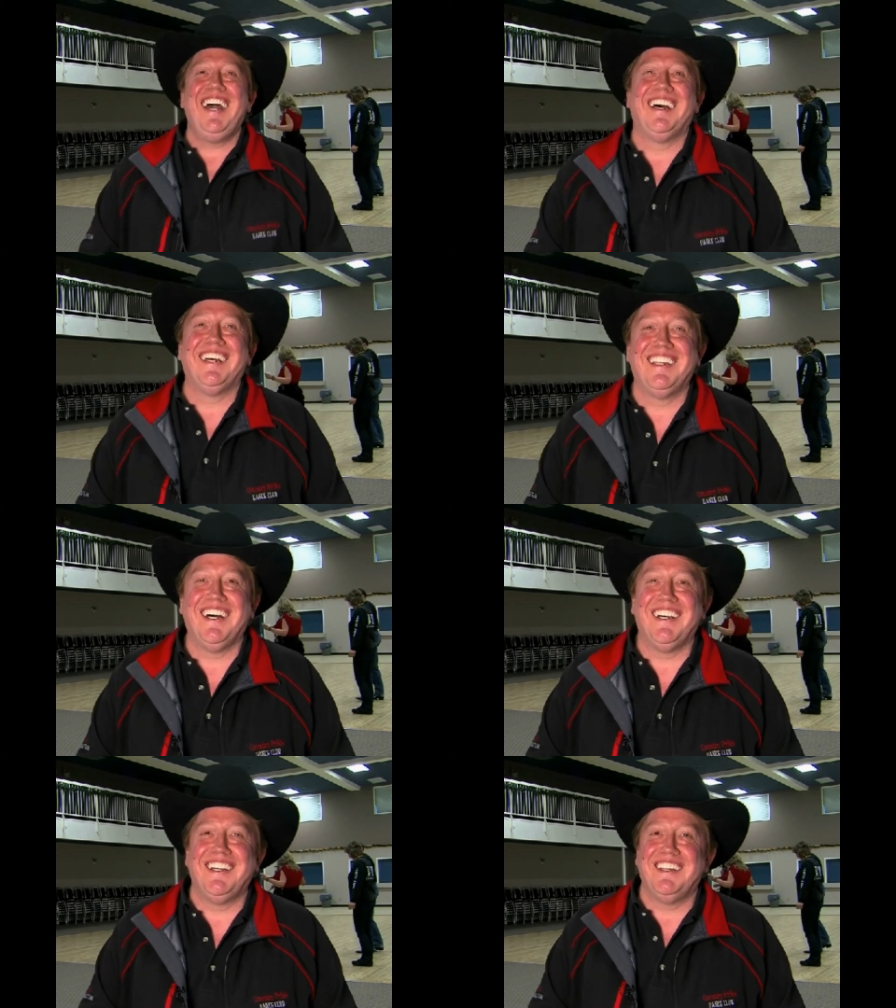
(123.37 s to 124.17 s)
and
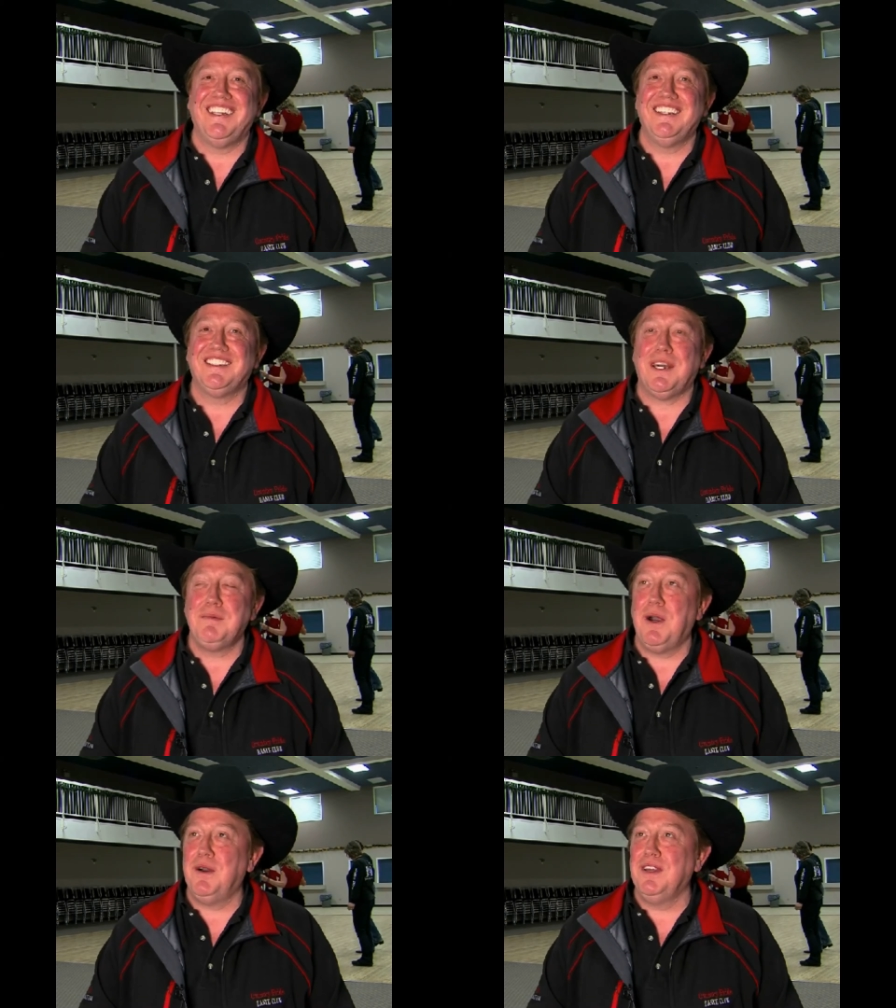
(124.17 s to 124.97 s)
uh, they just
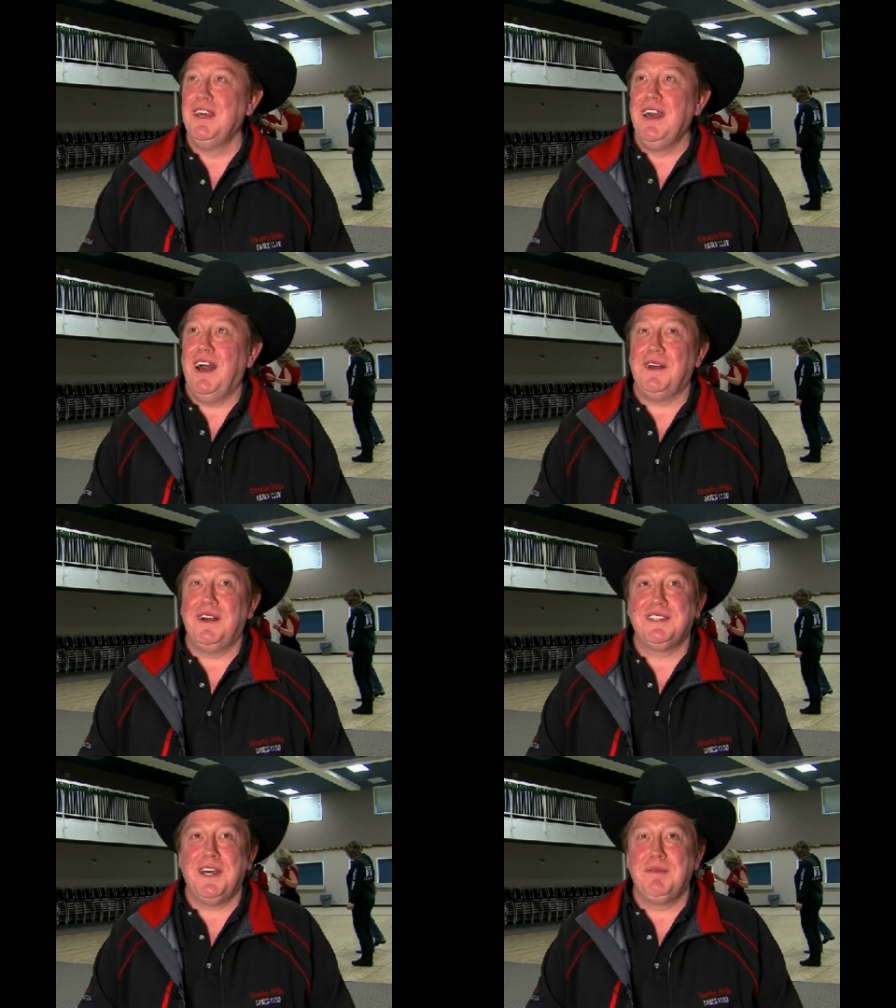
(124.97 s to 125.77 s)
come out. A
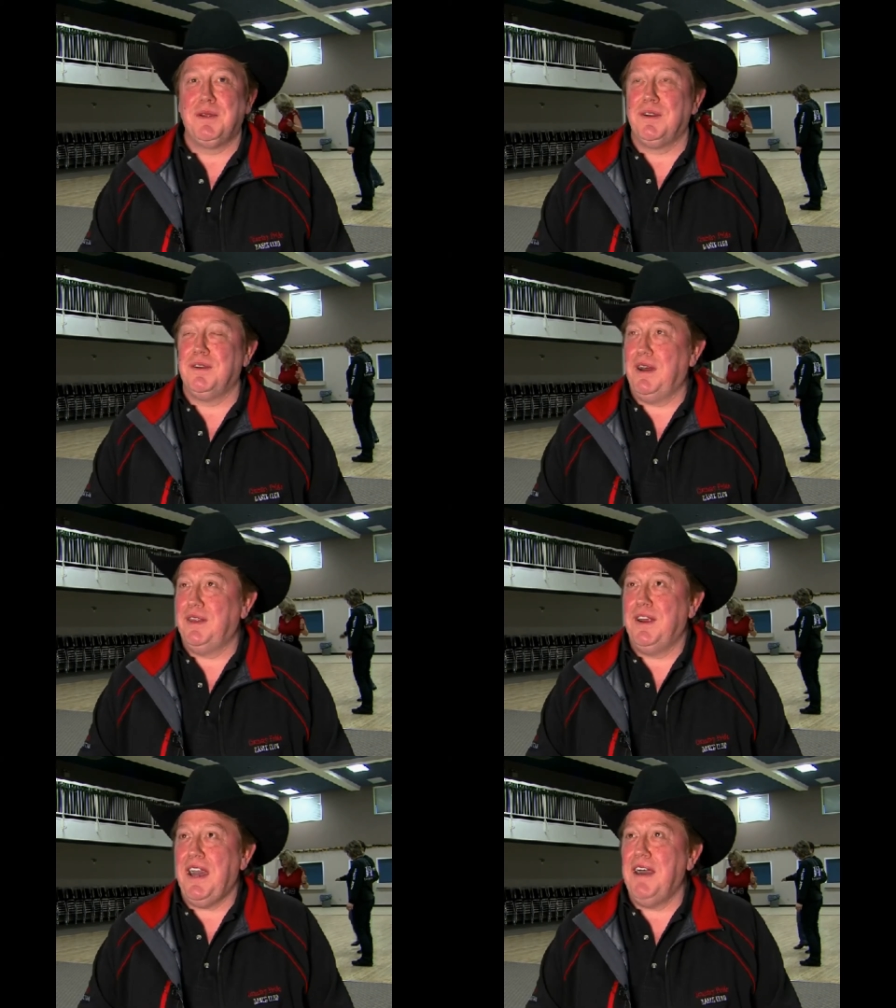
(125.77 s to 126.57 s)
lot of time, their
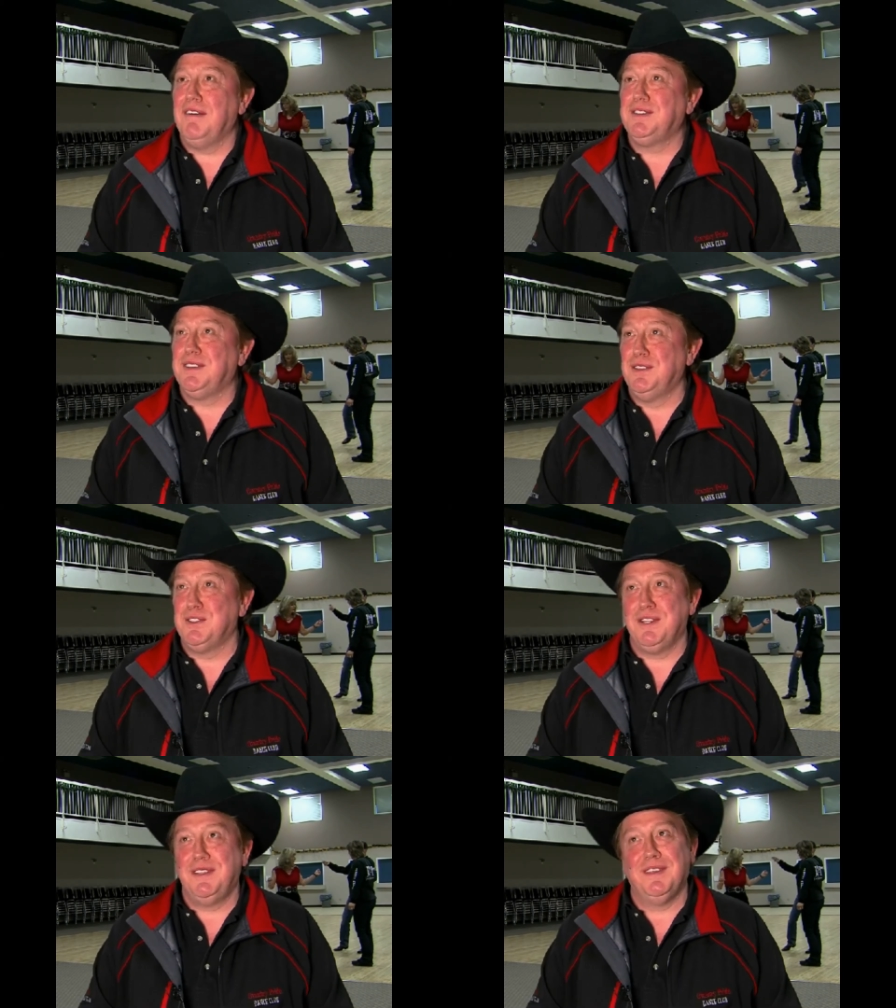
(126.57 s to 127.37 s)
other halves,
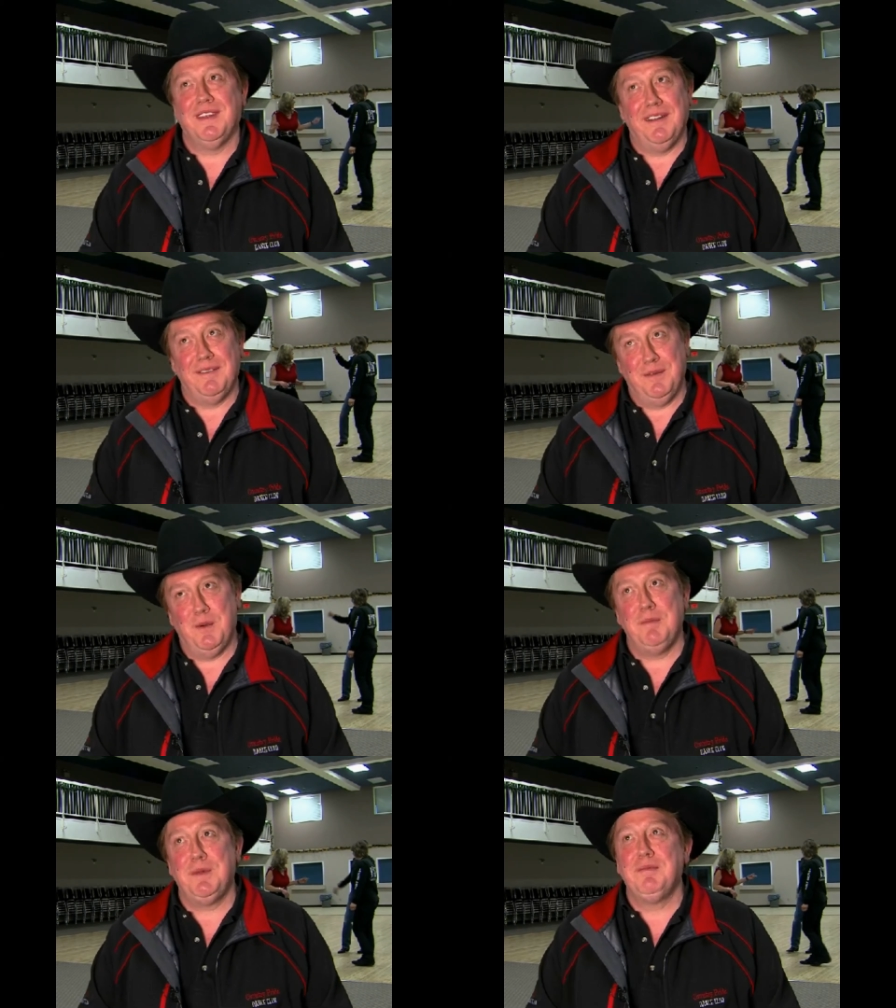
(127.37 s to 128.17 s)
usually the the
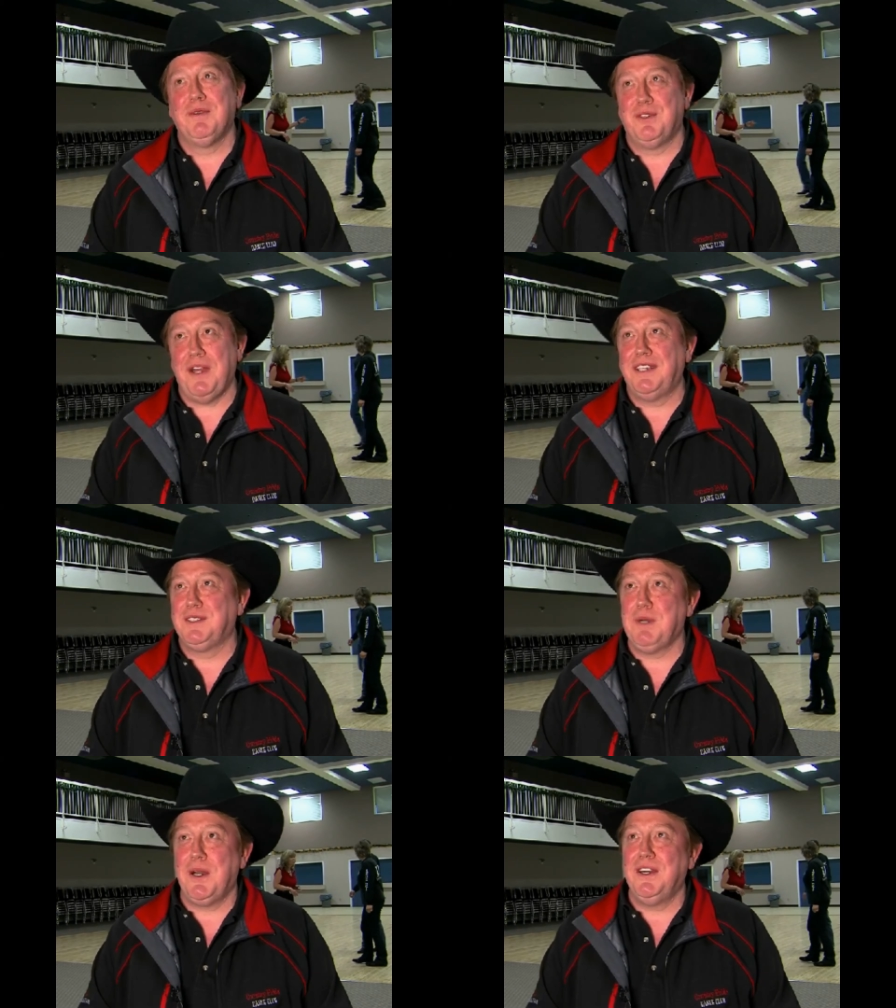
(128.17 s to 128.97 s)
woman,
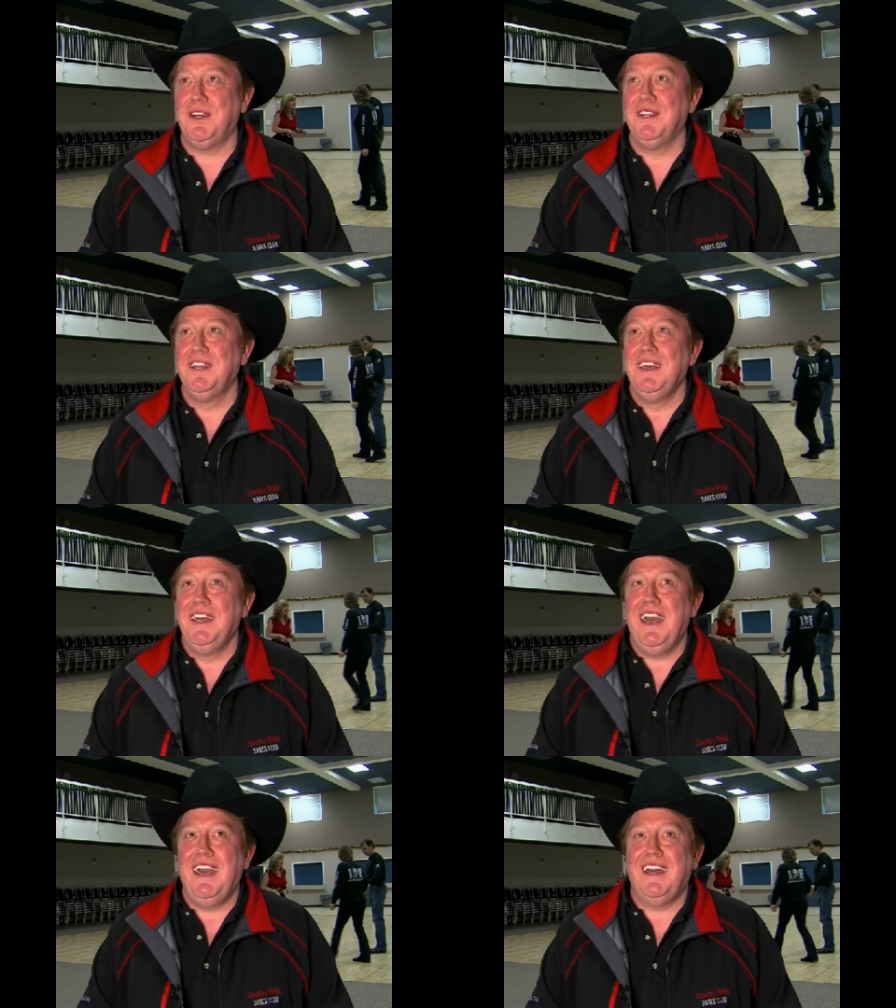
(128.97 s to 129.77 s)
drags them out here,
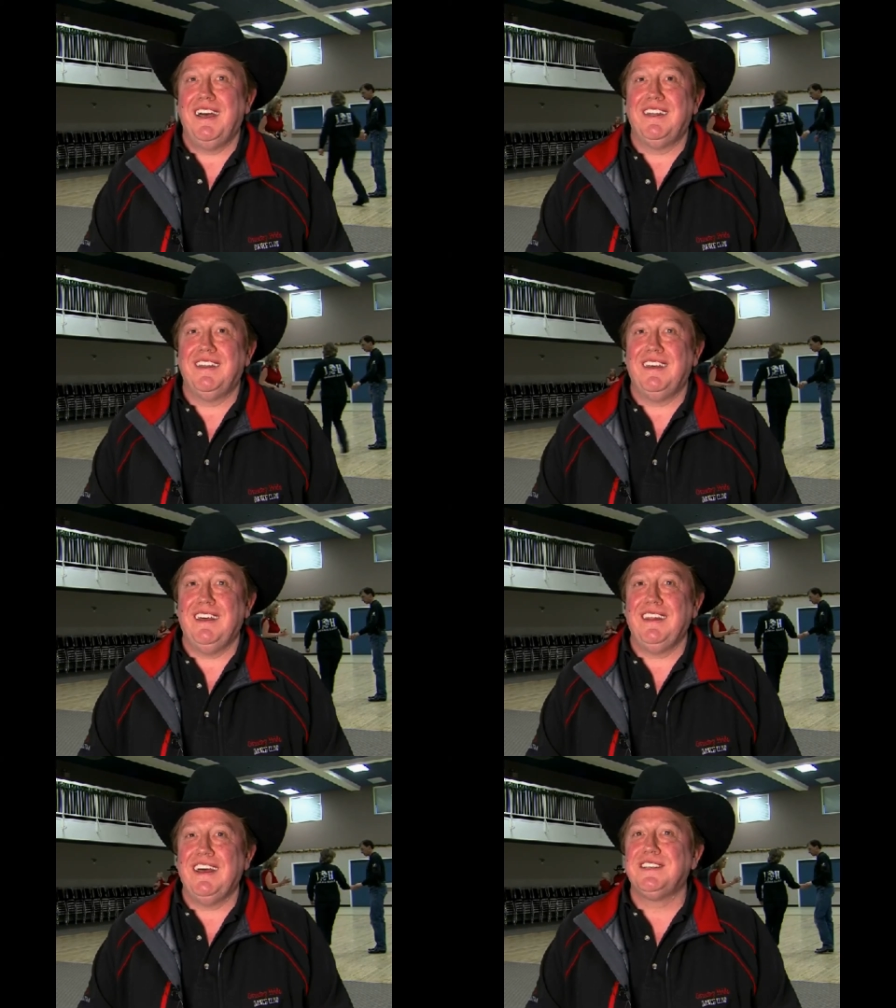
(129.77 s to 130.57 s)
and
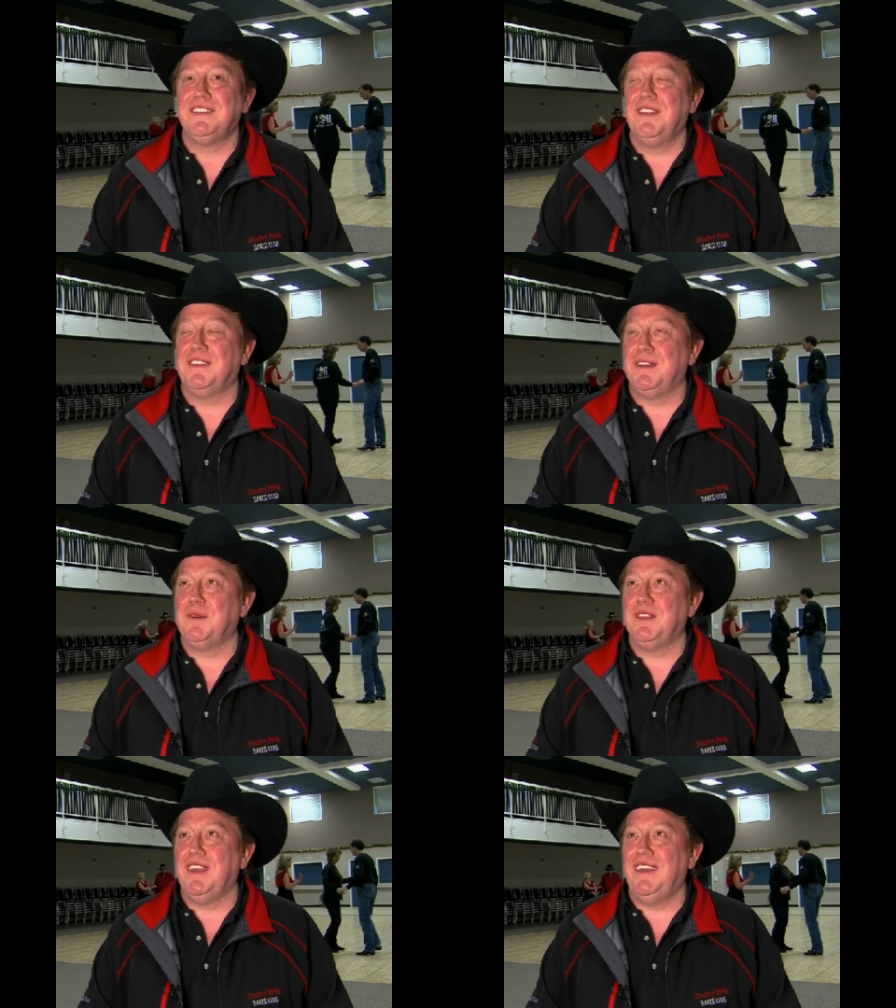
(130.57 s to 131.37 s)
and that's another
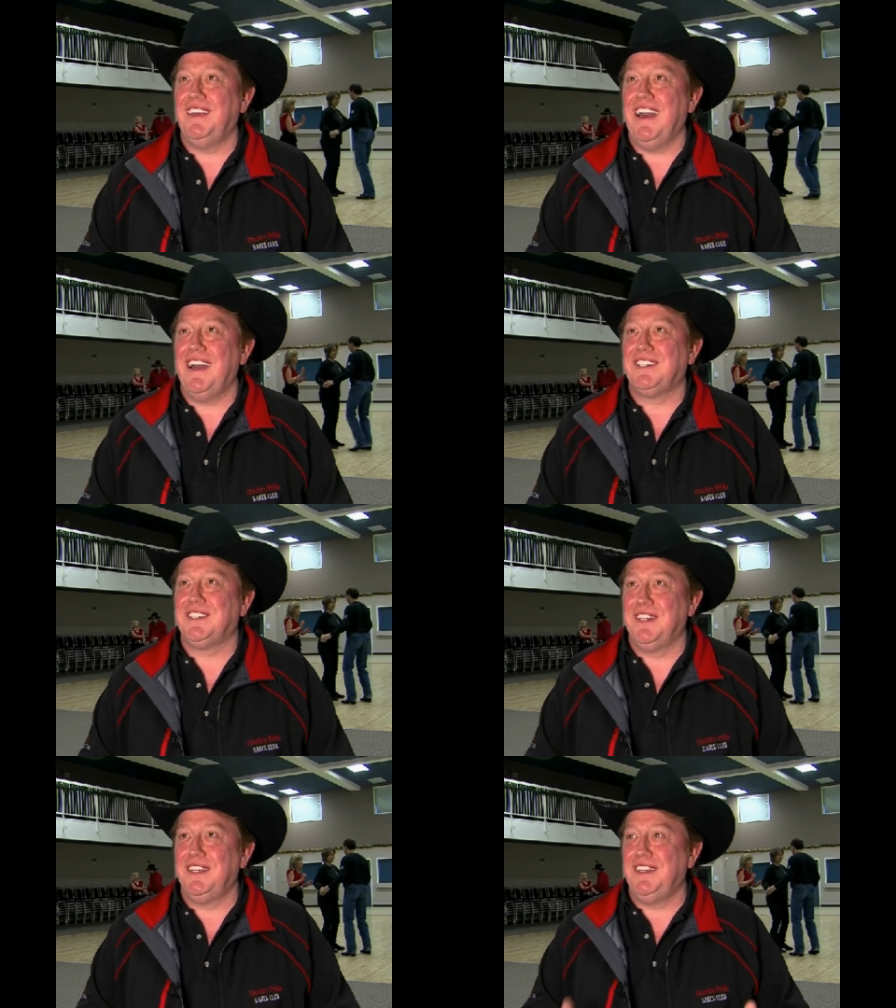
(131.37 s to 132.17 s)
thing when they
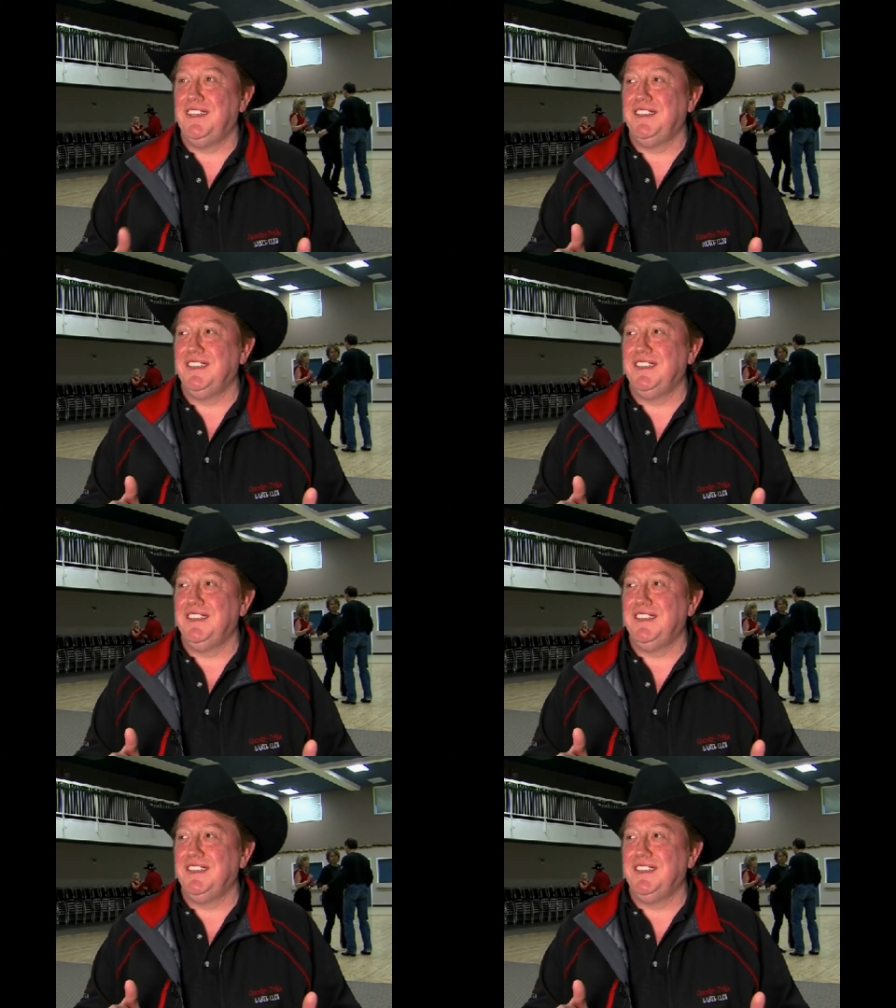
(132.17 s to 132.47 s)
actually